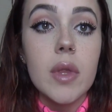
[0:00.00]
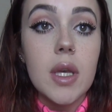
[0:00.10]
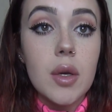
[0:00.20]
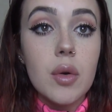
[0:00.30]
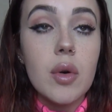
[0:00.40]

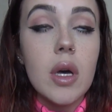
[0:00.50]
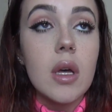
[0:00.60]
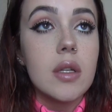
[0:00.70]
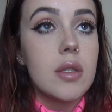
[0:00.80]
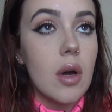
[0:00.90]
You
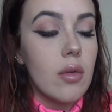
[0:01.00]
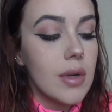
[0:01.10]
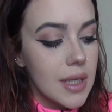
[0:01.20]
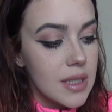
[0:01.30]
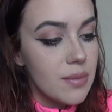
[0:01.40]

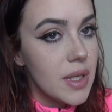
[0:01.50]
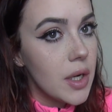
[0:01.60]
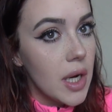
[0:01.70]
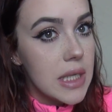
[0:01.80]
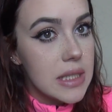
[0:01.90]
don't need to be
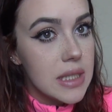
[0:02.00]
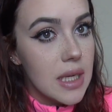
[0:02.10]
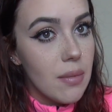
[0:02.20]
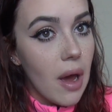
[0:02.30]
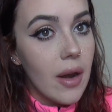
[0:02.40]

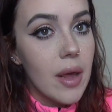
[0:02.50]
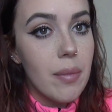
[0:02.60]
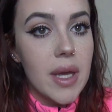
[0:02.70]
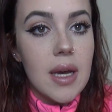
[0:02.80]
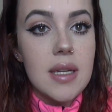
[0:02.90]
crazy about
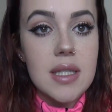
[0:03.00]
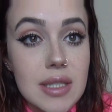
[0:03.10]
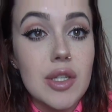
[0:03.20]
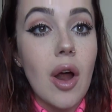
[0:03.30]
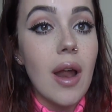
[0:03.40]
it, because
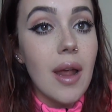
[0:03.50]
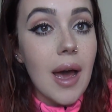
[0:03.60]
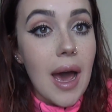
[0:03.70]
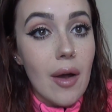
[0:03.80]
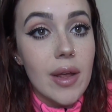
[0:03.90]
it's not
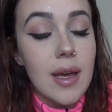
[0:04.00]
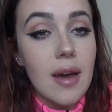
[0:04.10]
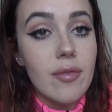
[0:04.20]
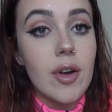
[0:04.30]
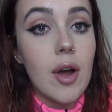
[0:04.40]
a how to
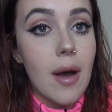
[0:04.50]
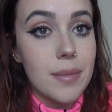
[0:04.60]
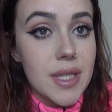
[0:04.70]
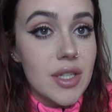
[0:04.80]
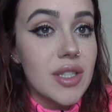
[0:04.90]
cut for a
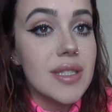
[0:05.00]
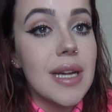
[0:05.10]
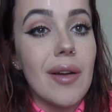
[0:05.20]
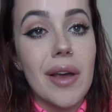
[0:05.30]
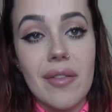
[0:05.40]
competition, it's
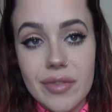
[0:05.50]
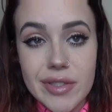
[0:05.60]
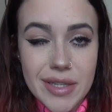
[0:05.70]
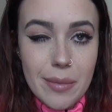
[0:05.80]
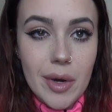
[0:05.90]
how to cut for
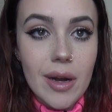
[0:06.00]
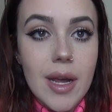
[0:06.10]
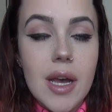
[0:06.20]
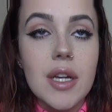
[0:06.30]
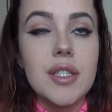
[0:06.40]
summer.
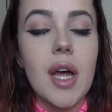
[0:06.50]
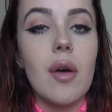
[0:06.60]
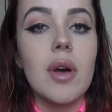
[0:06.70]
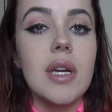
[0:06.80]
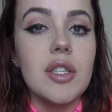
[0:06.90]

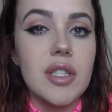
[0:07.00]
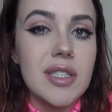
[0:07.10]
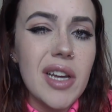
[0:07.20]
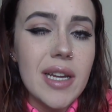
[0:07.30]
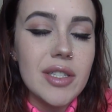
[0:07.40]
So
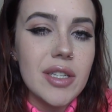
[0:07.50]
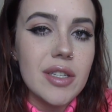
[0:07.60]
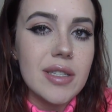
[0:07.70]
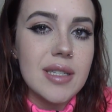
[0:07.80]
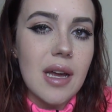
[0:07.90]
just changing
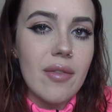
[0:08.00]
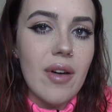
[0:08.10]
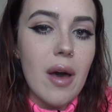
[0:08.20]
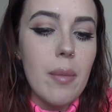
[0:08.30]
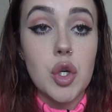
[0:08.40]
your stuff
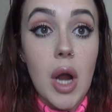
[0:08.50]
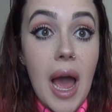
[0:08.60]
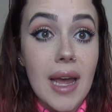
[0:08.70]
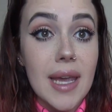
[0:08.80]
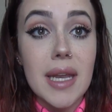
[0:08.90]
up.
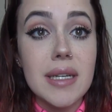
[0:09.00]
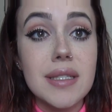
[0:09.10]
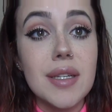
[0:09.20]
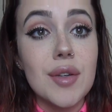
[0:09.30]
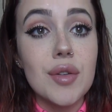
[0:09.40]
Tracking
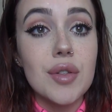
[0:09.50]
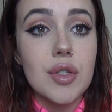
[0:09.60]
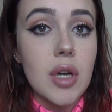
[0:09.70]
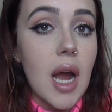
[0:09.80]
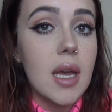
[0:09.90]
is
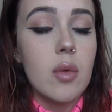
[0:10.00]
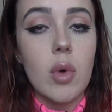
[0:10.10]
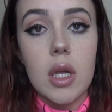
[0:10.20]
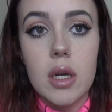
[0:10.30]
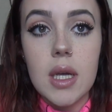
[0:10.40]
huge. Tracking
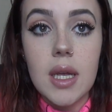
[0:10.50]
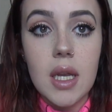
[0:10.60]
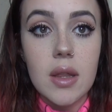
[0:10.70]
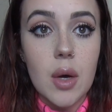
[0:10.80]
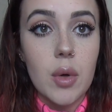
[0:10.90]
what you're
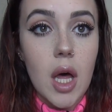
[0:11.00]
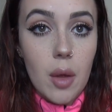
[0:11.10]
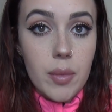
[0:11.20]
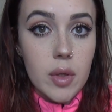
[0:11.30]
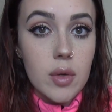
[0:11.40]
eating, that will
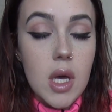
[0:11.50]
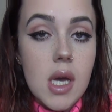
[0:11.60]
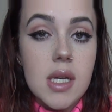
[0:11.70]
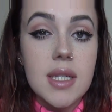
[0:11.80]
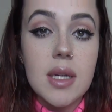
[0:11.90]
help you
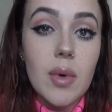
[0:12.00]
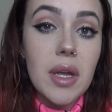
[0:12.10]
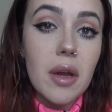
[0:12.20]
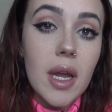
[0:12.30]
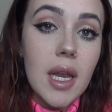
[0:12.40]
see
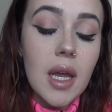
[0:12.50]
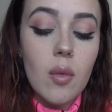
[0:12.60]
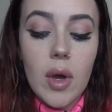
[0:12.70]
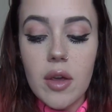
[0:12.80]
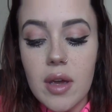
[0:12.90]
what you're
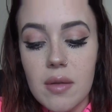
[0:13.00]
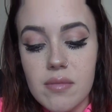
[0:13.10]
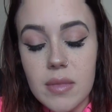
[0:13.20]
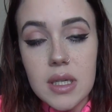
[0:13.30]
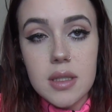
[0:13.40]
eating, what you
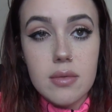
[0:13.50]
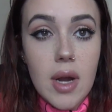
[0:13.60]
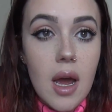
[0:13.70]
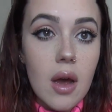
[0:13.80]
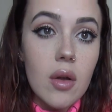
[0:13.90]
can mix
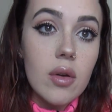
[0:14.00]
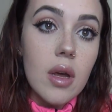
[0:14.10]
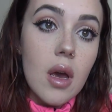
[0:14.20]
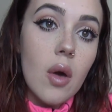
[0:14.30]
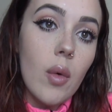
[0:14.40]

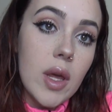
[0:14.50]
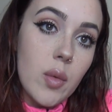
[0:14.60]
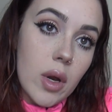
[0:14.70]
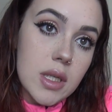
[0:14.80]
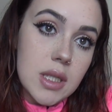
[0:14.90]
around, what
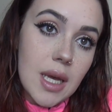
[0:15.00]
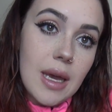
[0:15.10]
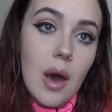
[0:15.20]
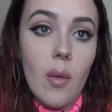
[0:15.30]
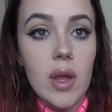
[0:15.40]
you want to
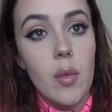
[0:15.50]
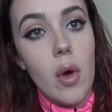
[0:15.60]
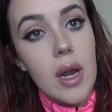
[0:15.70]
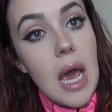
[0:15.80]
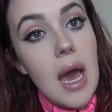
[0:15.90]
take out, what you
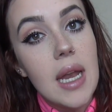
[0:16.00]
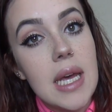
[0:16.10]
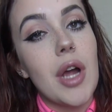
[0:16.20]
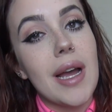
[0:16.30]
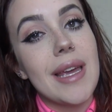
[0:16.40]
want to add
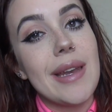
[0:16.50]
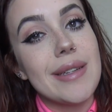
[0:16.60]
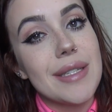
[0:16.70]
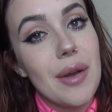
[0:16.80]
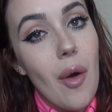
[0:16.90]
in. Tracking
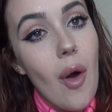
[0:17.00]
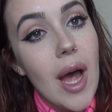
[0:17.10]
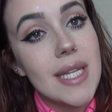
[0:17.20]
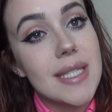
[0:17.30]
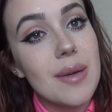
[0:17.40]
is an
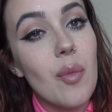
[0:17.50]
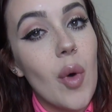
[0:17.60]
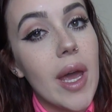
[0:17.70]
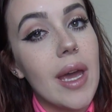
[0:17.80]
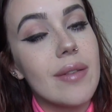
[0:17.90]
awesome
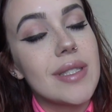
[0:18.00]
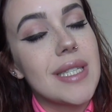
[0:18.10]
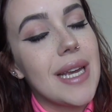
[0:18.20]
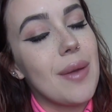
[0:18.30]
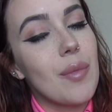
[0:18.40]
way of
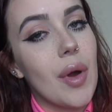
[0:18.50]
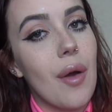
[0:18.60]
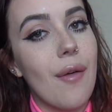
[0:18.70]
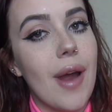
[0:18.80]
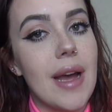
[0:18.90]
seeing
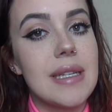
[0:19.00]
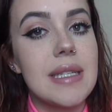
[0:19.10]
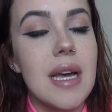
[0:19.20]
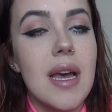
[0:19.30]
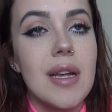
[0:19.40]

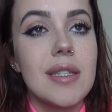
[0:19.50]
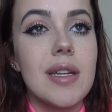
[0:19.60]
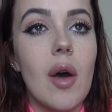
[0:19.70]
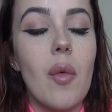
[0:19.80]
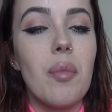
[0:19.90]
progress.
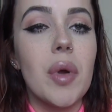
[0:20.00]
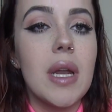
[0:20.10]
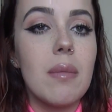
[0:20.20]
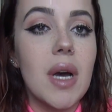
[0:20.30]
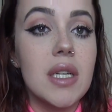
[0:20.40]
So
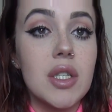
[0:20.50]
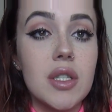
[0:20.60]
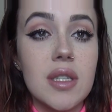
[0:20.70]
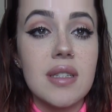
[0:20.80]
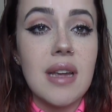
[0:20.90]
pretty
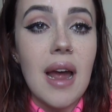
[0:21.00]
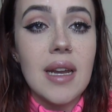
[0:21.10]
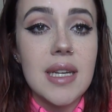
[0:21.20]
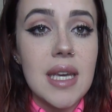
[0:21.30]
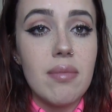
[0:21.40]
much just
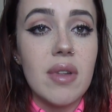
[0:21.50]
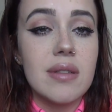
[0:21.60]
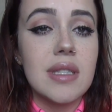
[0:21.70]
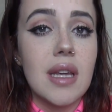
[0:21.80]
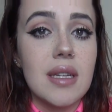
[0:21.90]
kind of keep
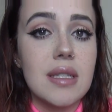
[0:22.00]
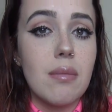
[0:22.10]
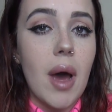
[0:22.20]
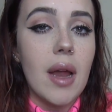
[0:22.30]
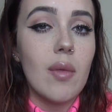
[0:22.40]
those things
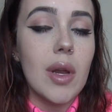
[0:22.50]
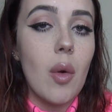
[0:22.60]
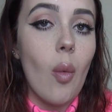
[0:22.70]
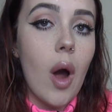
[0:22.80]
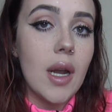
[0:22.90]
in mind when
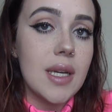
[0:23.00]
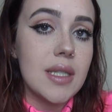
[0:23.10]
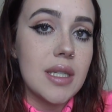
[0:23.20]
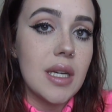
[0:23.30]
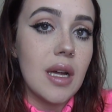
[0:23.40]
you're
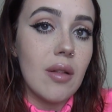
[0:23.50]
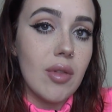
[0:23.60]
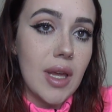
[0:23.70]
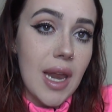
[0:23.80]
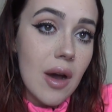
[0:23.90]
wanting to
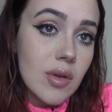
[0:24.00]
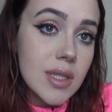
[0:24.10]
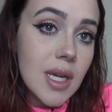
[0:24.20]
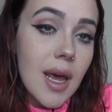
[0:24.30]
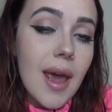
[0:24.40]
lean
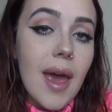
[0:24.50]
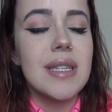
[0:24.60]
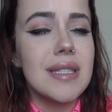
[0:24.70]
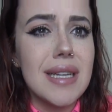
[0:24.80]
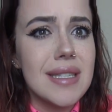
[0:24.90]
out. It
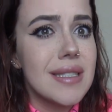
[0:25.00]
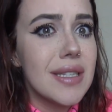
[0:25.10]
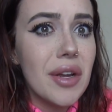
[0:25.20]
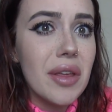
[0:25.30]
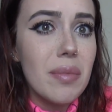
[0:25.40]
doesn't
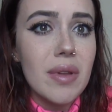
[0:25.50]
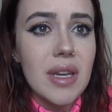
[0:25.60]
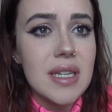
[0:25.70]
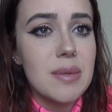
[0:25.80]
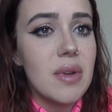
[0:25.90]
necessarily
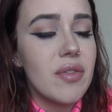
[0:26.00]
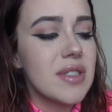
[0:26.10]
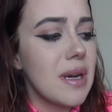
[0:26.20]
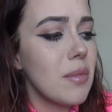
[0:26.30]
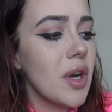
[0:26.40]
need to be for
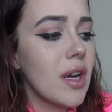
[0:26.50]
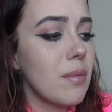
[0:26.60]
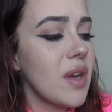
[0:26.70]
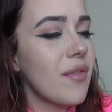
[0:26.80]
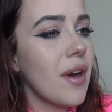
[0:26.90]
summer. It
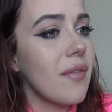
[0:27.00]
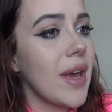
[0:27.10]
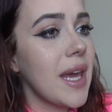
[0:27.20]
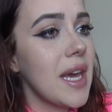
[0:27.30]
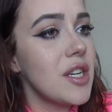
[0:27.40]
could be for a
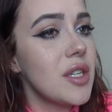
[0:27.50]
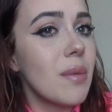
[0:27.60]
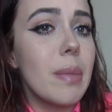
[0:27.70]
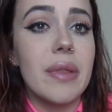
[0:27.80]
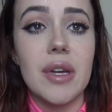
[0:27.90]

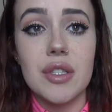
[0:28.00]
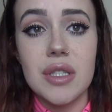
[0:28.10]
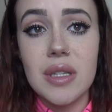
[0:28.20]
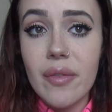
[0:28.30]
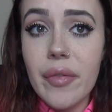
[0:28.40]
vacation, but they're
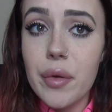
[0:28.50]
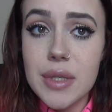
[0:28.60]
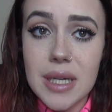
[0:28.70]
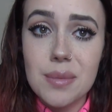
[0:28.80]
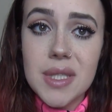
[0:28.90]
just a few
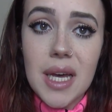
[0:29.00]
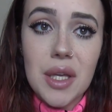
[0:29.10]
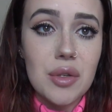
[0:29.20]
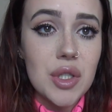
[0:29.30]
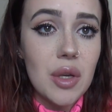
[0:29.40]
tips that
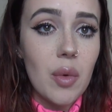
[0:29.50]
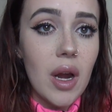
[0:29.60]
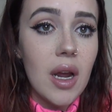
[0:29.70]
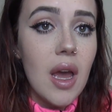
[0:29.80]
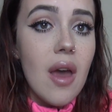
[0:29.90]
usually
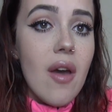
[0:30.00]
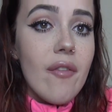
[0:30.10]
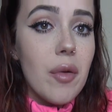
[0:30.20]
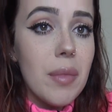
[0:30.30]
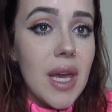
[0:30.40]
work
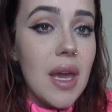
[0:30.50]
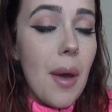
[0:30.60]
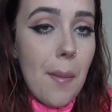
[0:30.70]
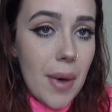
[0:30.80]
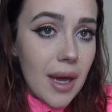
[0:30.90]
for
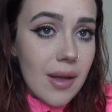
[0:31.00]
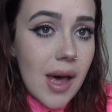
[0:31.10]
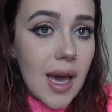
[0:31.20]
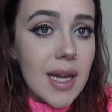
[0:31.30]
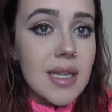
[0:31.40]
me, my
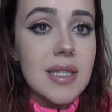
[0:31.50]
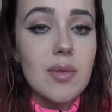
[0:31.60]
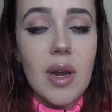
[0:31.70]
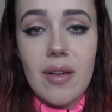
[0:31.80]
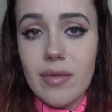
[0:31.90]

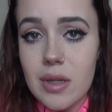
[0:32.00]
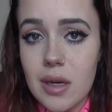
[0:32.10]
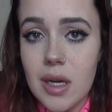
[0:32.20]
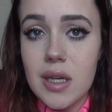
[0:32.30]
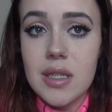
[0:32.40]
clients, what I've
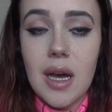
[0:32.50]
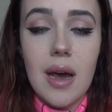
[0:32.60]
learned